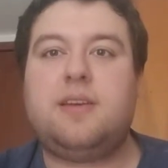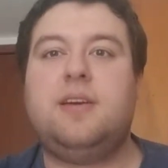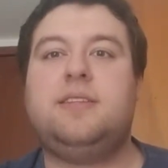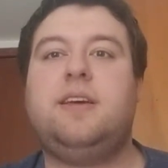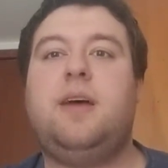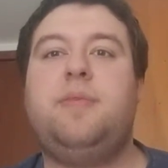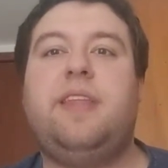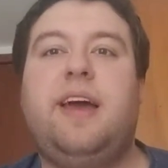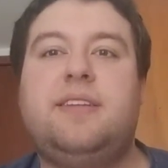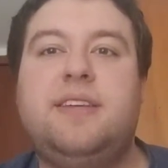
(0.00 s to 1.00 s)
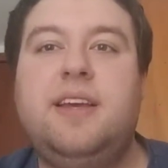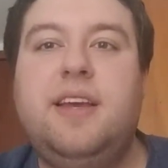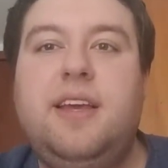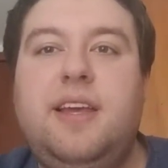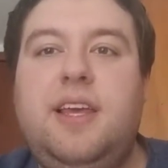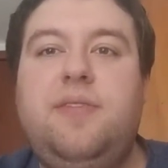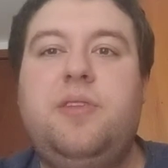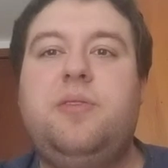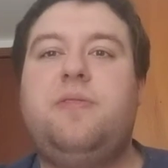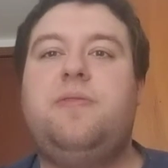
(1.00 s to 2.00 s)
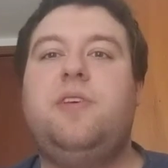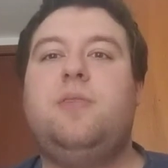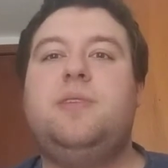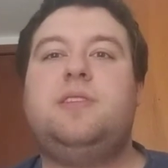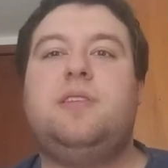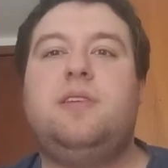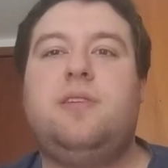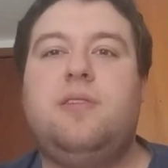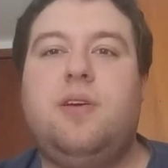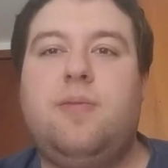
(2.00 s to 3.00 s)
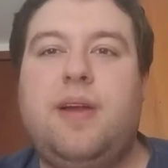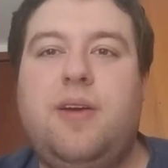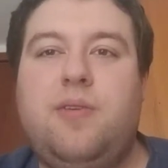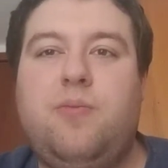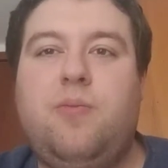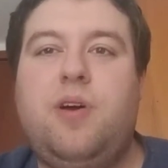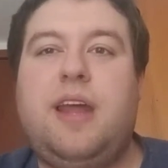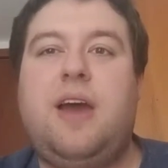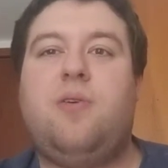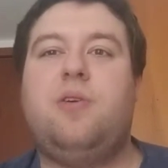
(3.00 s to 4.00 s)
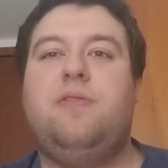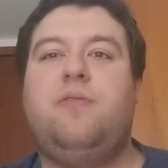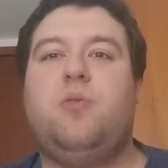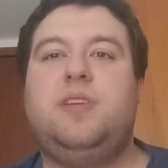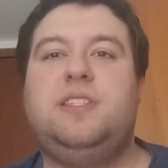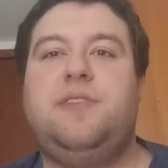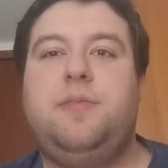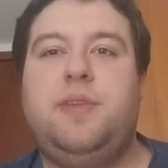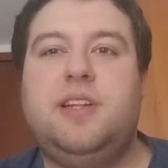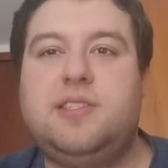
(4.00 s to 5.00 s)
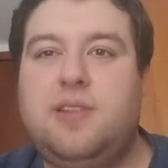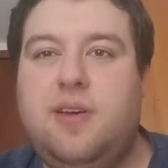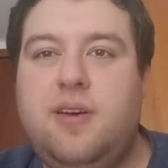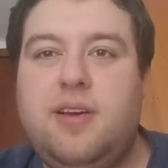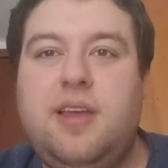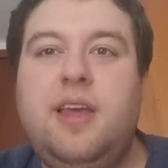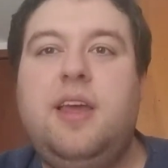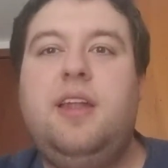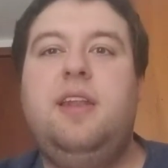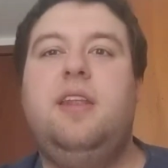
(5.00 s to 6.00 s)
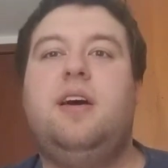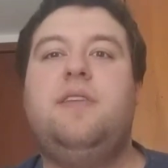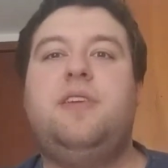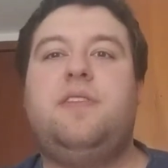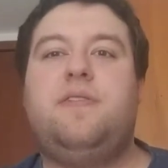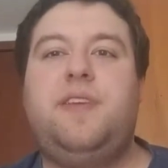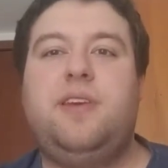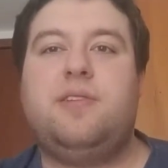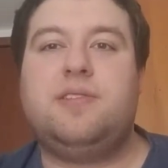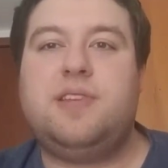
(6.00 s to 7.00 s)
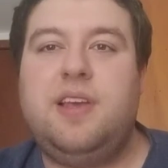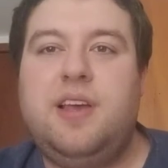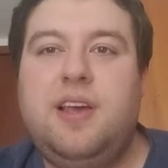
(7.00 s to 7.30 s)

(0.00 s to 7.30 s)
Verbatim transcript: On top of that, even though the film is a little around 1 hour and 47 minutes long, none of it feels